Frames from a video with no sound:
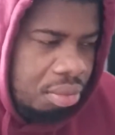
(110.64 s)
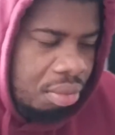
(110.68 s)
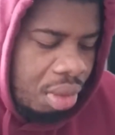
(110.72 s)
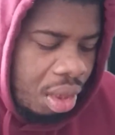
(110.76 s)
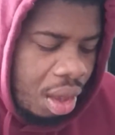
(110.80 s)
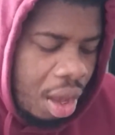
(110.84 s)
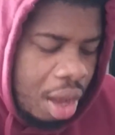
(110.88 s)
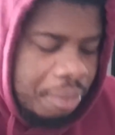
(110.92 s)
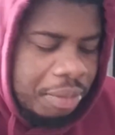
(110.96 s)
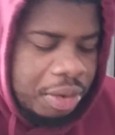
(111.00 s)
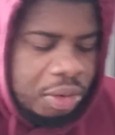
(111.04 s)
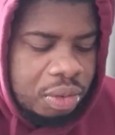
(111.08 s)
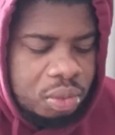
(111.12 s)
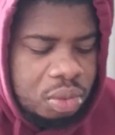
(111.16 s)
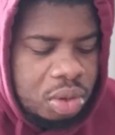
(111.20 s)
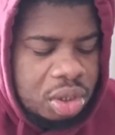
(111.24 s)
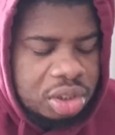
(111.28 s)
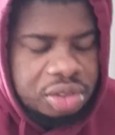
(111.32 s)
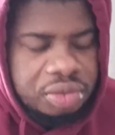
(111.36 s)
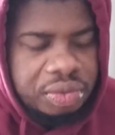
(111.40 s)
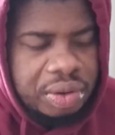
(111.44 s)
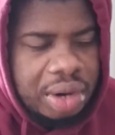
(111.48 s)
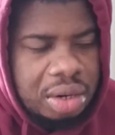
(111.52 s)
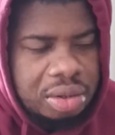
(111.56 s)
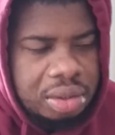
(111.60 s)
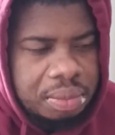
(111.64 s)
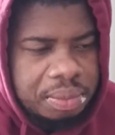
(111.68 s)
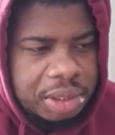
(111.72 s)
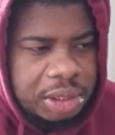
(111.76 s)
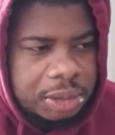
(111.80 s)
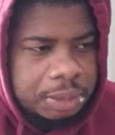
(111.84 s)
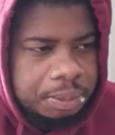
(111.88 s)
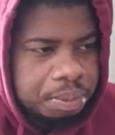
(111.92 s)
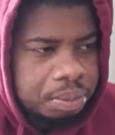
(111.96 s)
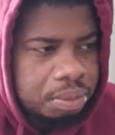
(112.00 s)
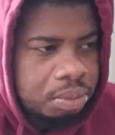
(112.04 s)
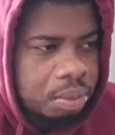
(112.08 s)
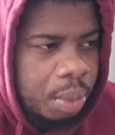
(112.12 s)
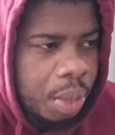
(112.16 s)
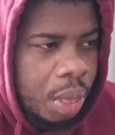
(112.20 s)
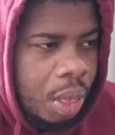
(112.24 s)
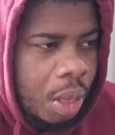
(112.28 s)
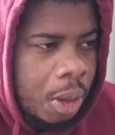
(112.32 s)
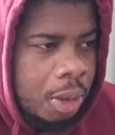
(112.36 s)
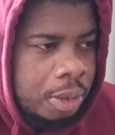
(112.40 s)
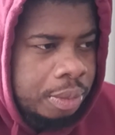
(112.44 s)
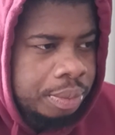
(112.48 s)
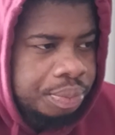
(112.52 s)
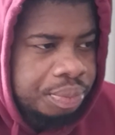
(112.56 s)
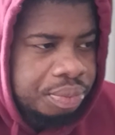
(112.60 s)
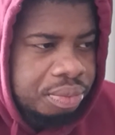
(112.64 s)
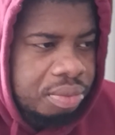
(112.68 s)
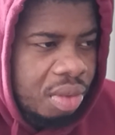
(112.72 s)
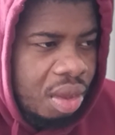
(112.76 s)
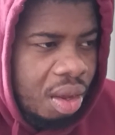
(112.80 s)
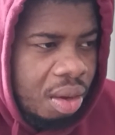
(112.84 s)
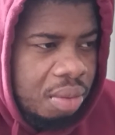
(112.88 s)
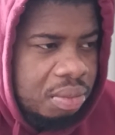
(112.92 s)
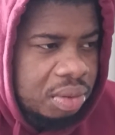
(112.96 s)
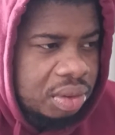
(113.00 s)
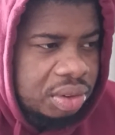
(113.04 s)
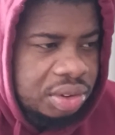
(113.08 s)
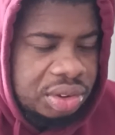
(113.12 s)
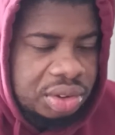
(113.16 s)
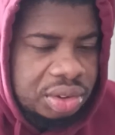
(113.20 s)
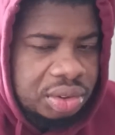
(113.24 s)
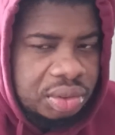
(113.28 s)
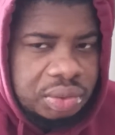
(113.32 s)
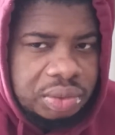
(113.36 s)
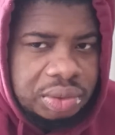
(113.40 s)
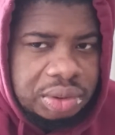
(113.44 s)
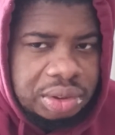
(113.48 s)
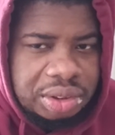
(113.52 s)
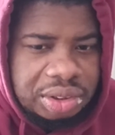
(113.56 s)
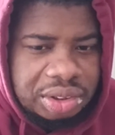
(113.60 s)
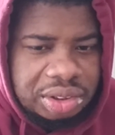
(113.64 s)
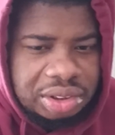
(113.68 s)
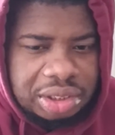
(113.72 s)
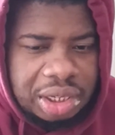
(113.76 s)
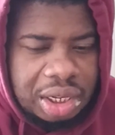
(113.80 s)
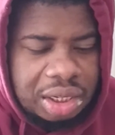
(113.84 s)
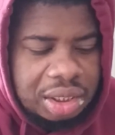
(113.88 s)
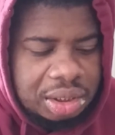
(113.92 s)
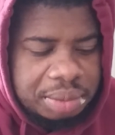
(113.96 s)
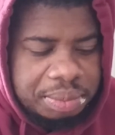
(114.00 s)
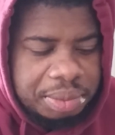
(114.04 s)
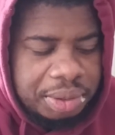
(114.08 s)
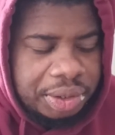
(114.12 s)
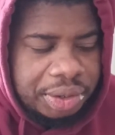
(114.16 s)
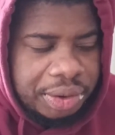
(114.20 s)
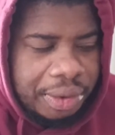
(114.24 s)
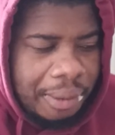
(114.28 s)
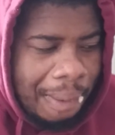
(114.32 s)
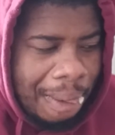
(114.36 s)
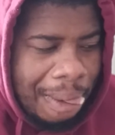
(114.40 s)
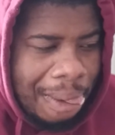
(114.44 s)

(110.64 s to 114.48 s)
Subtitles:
mean, we walked around a bit. It was just a really solid burger.